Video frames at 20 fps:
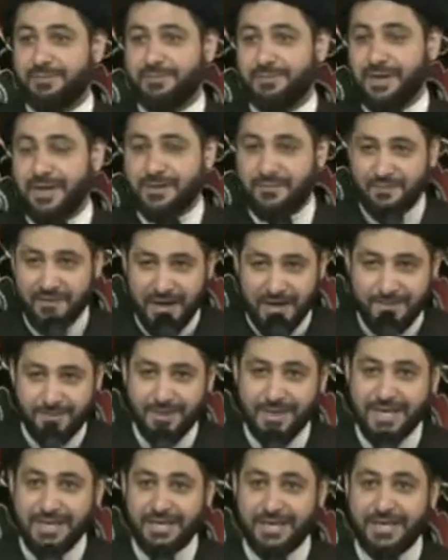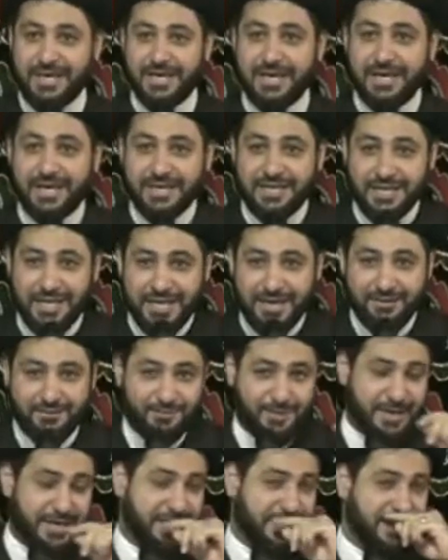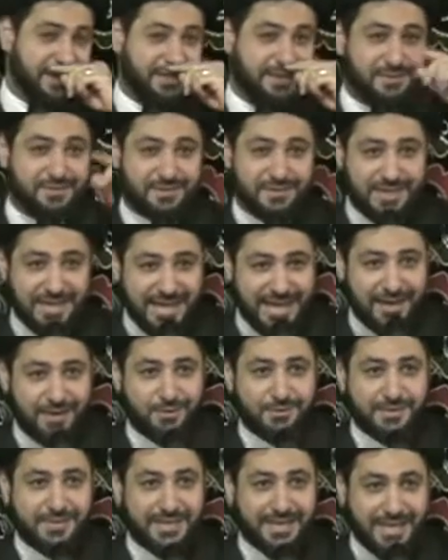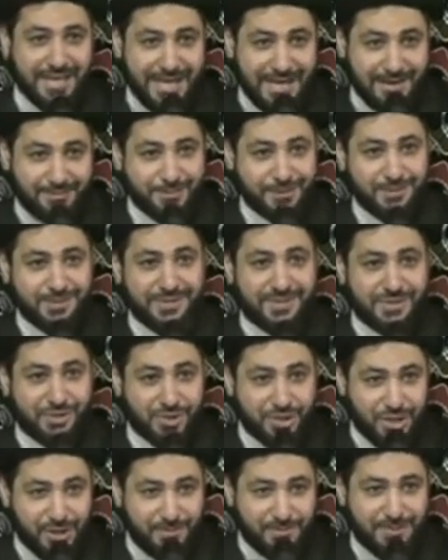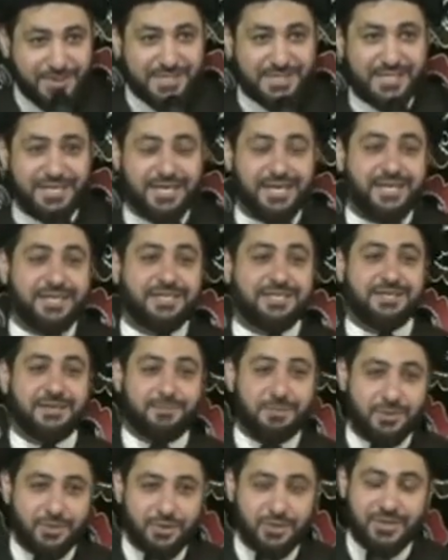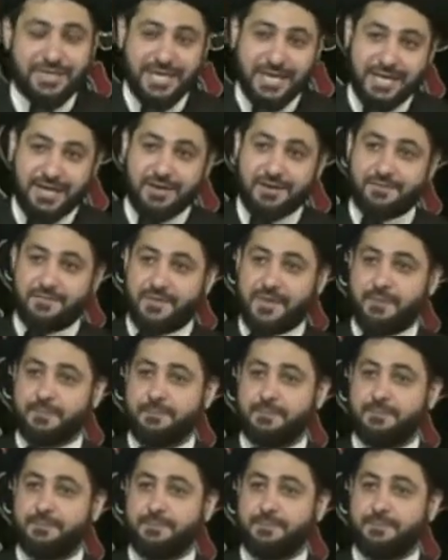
my family and I have my cows and camels and sheep. Someone should take care of them.